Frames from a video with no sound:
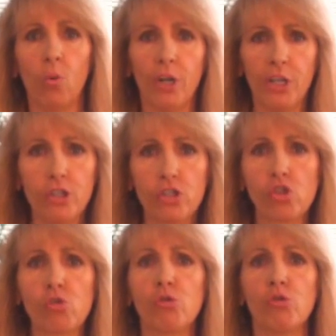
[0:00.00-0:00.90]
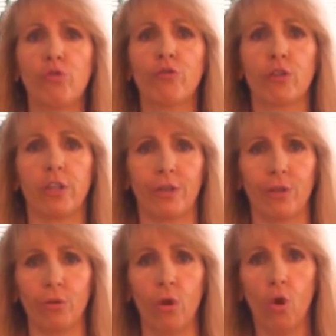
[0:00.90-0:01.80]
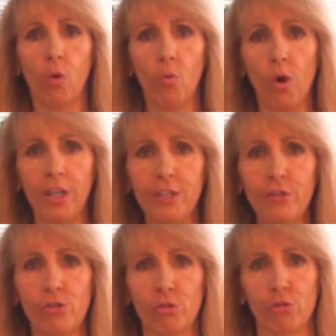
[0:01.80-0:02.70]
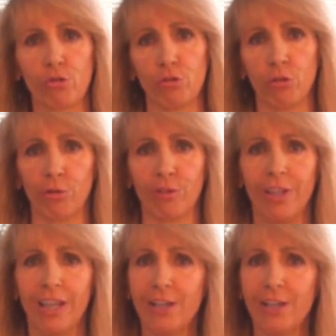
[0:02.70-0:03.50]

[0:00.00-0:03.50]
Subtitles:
What is true for you? What is your truth?